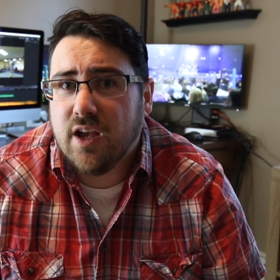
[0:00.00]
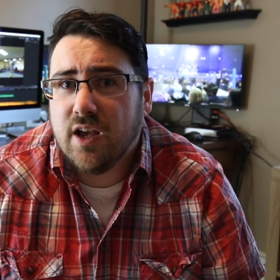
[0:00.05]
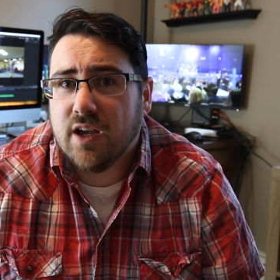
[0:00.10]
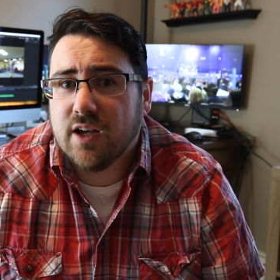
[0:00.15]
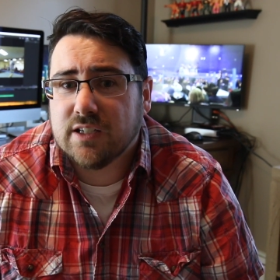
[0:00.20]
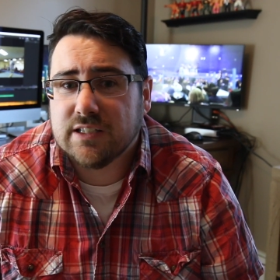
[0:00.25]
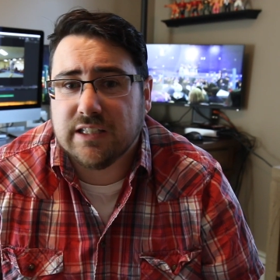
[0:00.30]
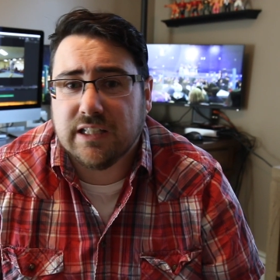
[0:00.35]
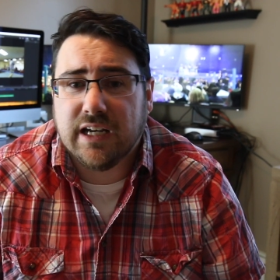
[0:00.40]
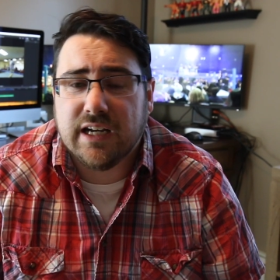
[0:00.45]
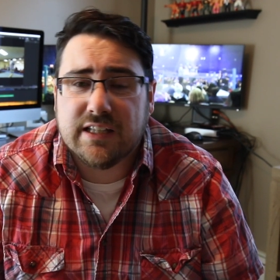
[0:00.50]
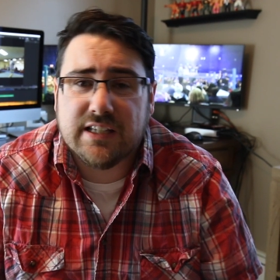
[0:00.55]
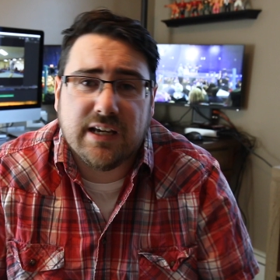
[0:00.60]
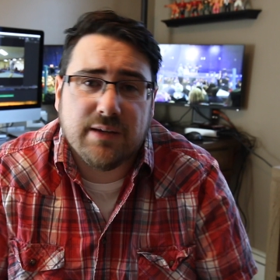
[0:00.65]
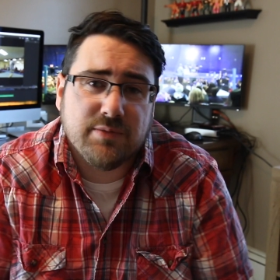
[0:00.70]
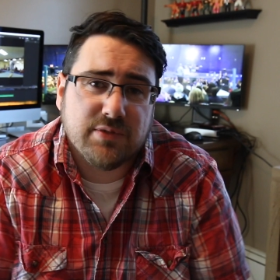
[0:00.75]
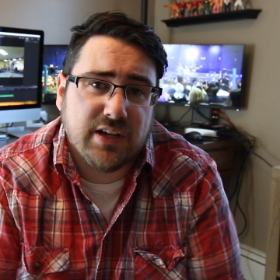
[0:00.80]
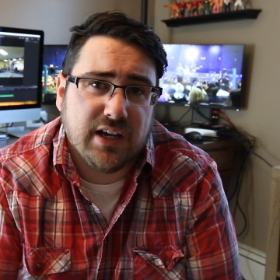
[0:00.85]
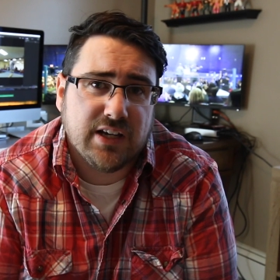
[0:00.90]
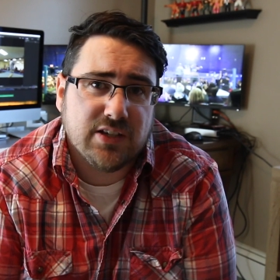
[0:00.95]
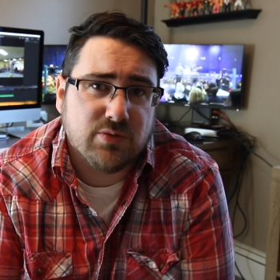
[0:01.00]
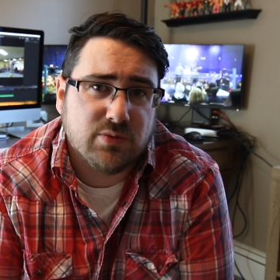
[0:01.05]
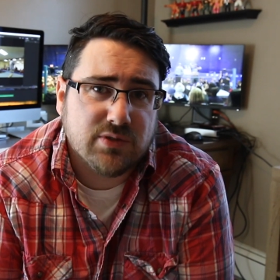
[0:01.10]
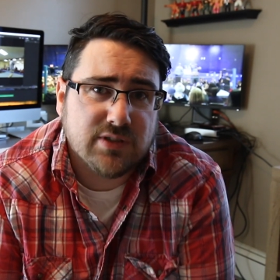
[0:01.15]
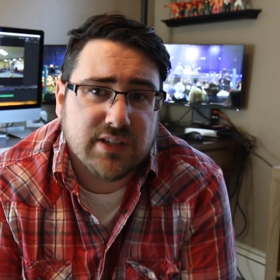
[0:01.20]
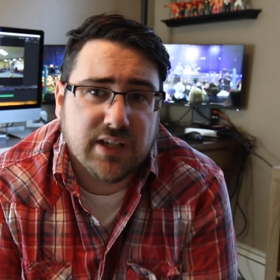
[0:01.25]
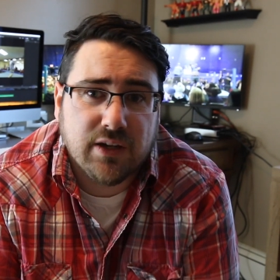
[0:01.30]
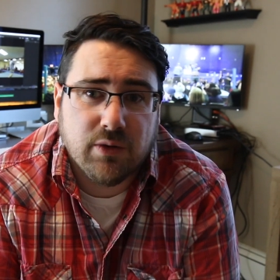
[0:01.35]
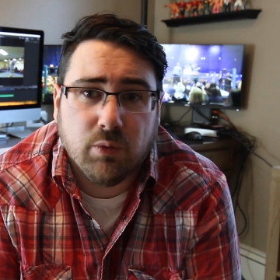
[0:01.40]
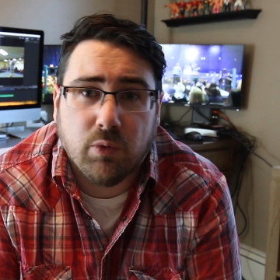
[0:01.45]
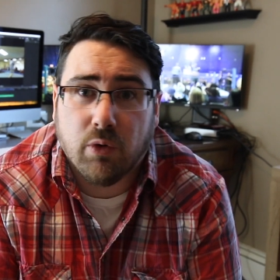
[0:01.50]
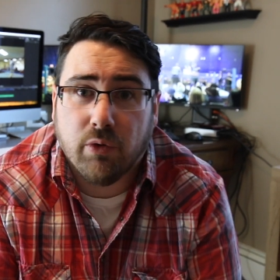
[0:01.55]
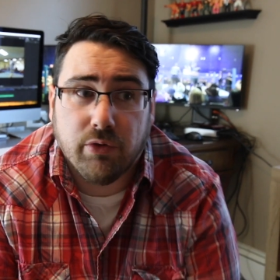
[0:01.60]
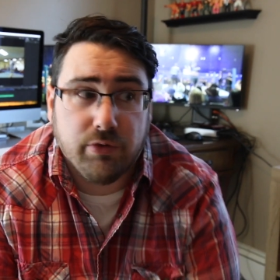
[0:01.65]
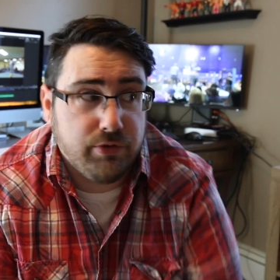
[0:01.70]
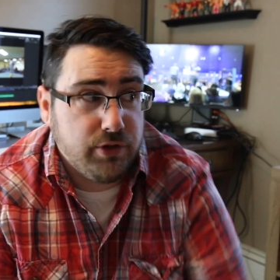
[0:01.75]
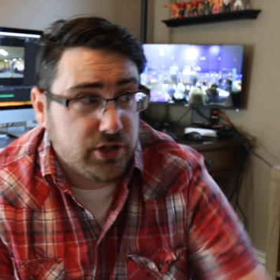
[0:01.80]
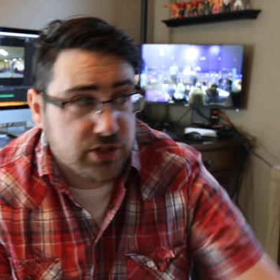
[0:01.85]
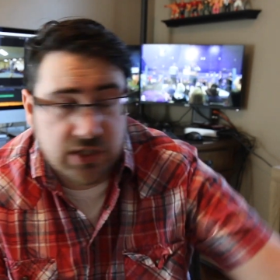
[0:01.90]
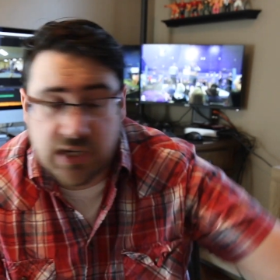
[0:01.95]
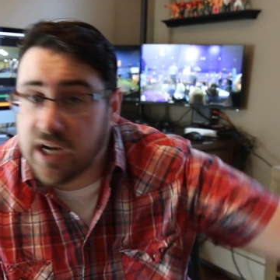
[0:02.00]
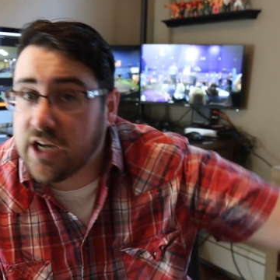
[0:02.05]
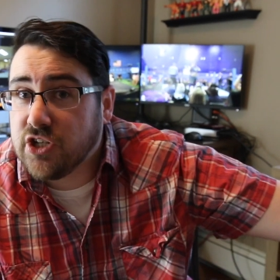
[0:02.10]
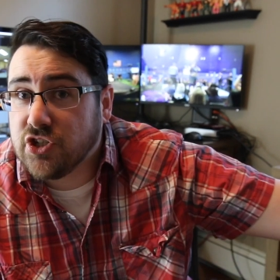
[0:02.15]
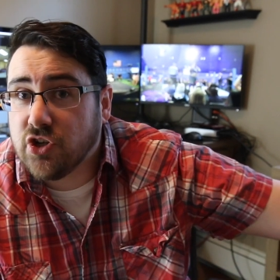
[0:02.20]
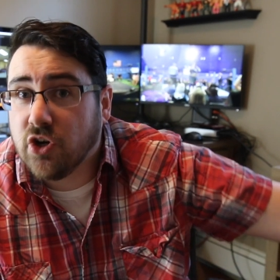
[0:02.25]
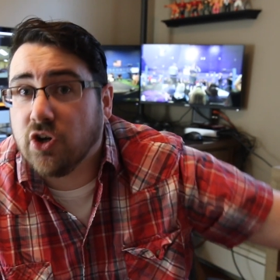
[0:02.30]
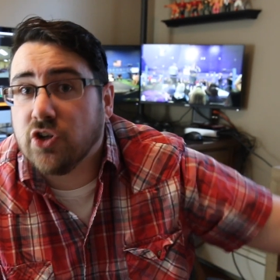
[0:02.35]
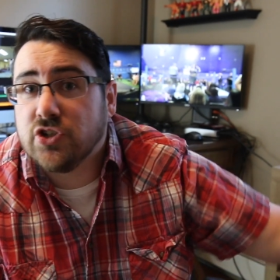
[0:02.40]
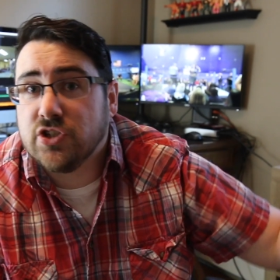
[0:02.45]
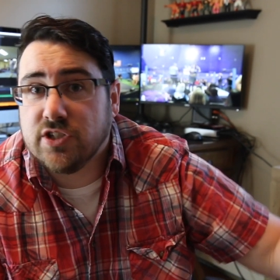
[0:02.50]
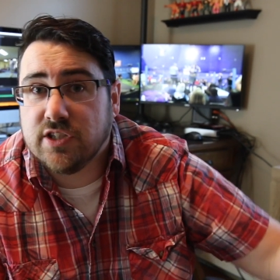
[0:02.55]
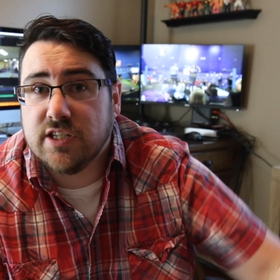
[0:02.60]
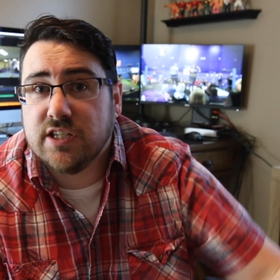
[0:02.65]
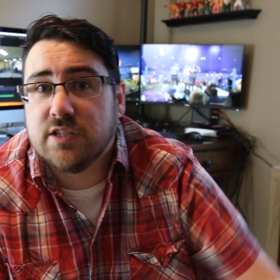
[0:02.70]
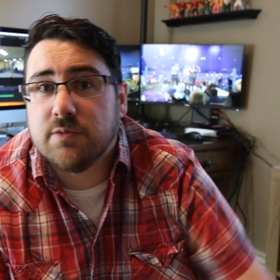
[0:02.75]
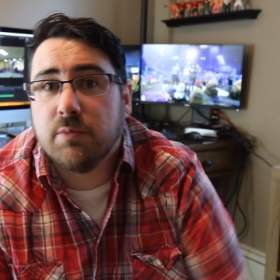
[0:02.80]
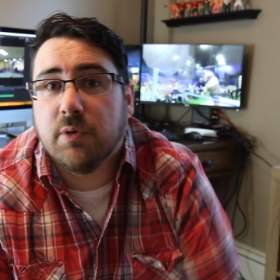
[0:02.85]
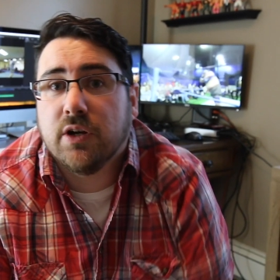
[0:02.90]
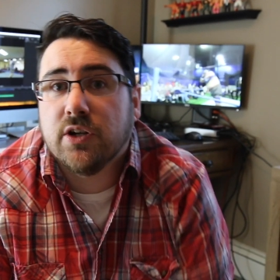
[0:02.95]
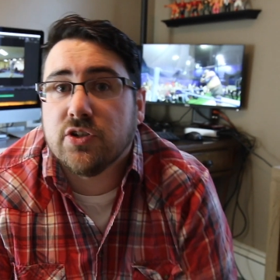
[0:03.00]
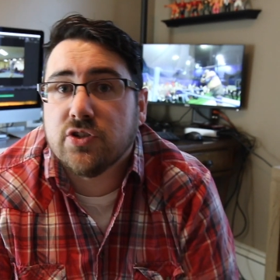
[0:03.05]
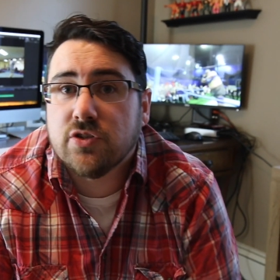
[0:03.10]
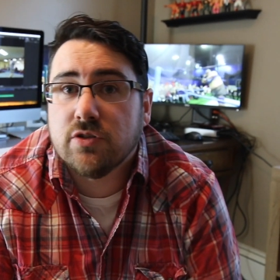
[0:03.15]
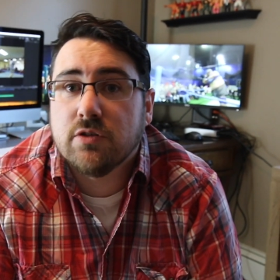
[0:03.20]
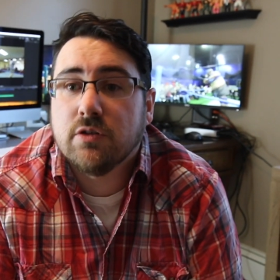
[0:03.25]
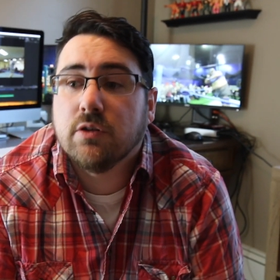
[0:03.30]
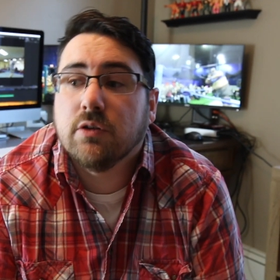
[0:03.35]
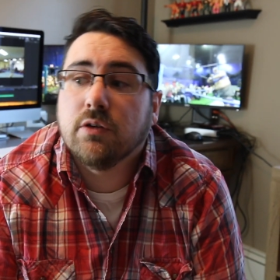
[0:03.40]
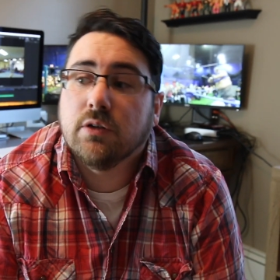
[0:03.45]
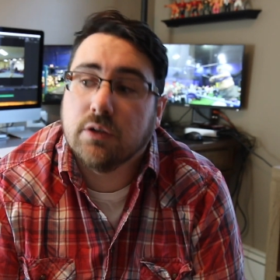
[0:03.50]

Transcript: because a lot of times guys will say, well, this guy charges this much.